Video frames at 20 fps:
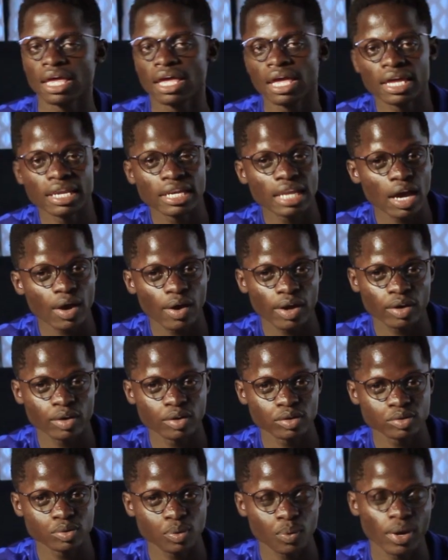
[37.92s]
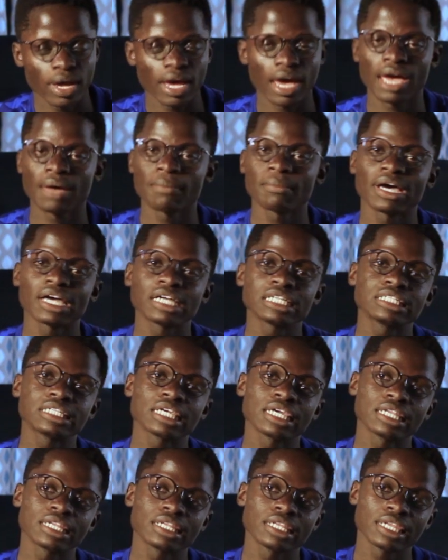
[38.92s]
and how I got to where I am at,
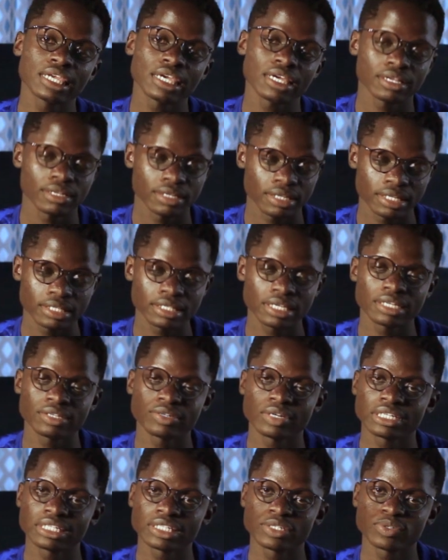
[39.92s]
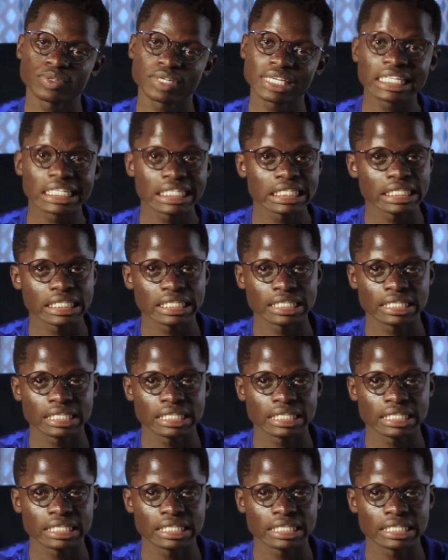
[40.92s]
and yeah, let's get right into it.